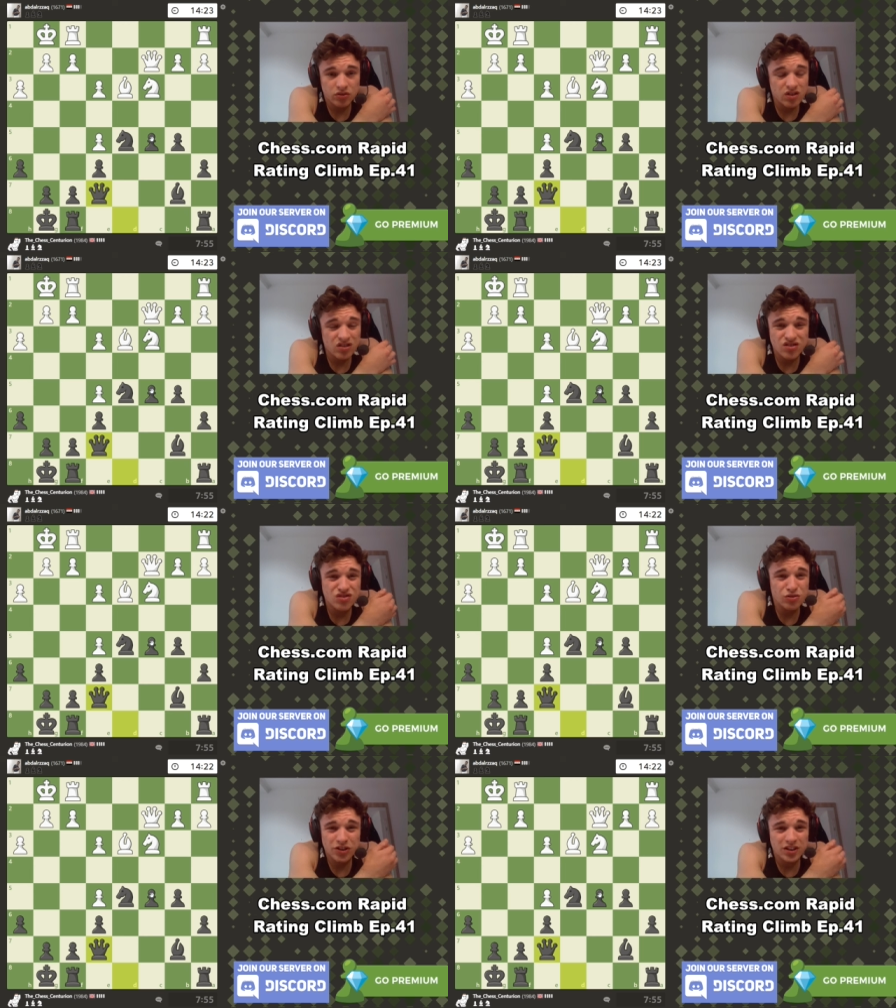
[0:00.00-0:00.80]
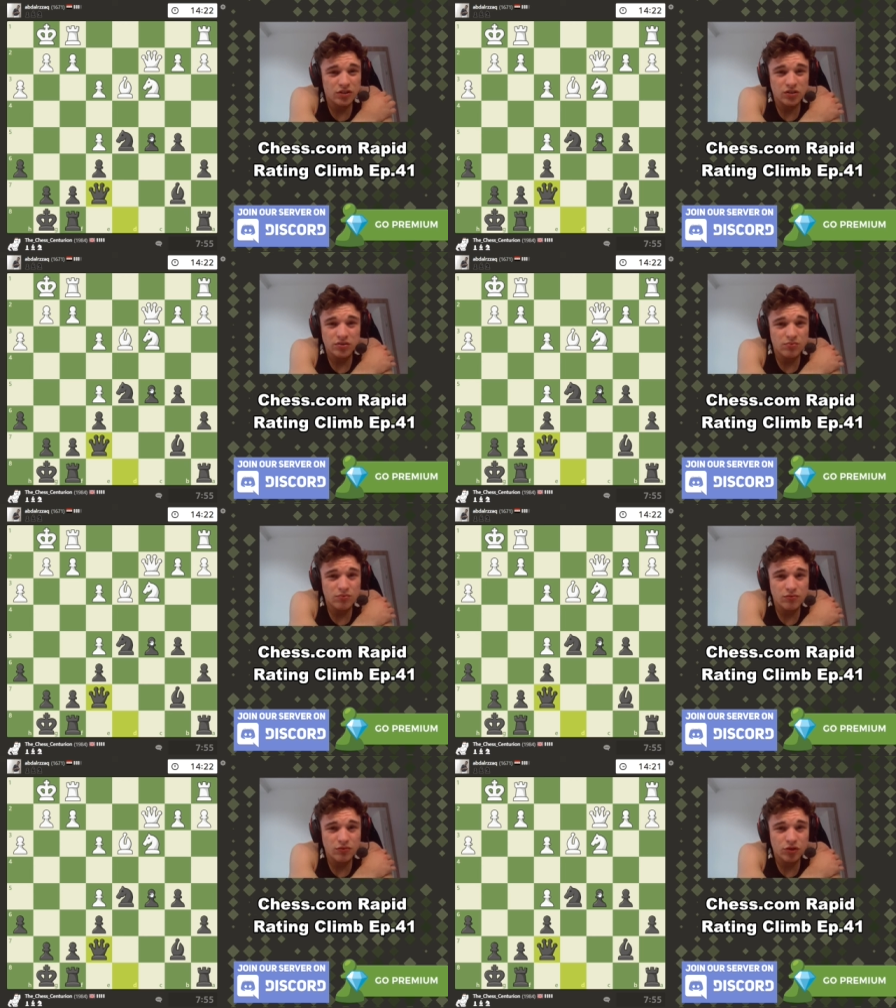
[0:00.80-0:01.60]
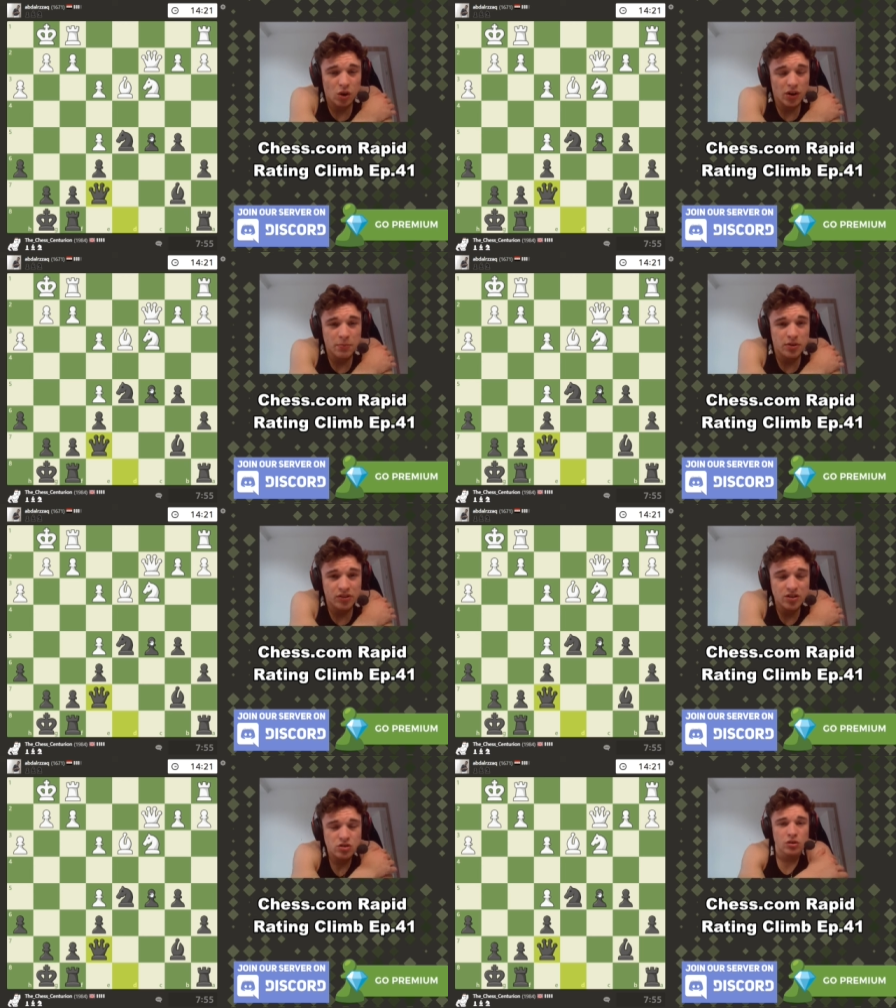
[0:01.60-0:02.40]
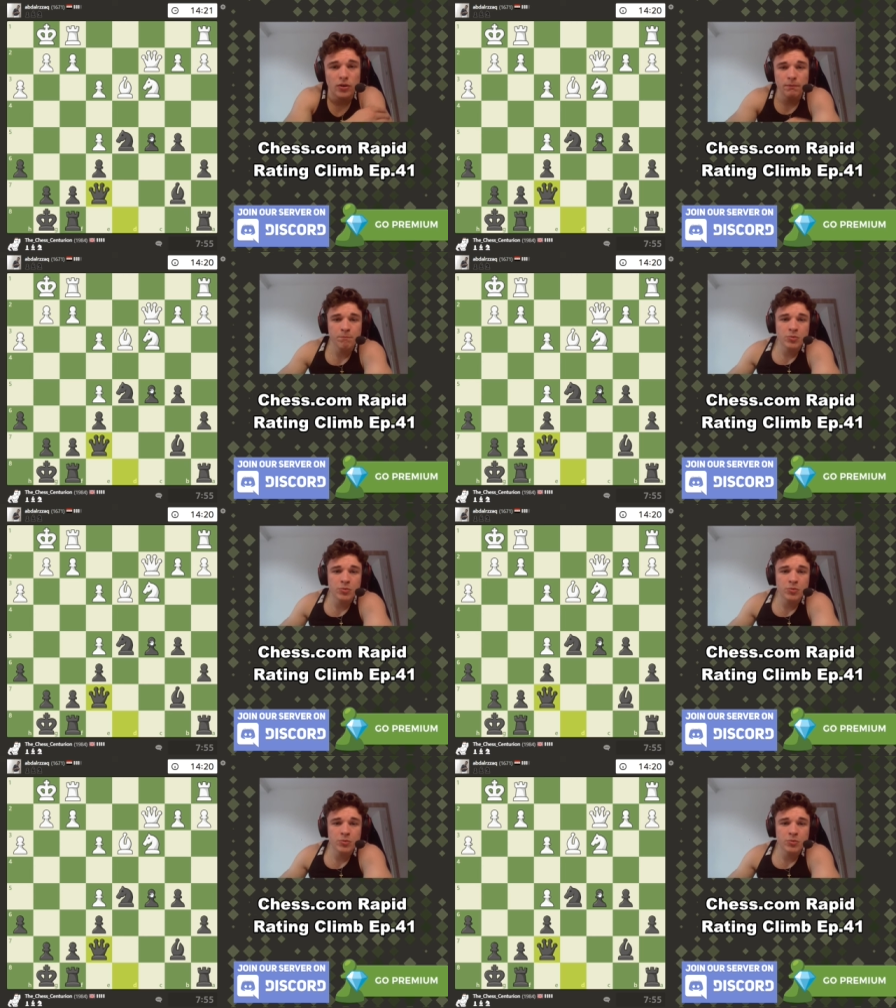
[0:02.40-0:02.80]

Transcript: it just looks like a s solid position.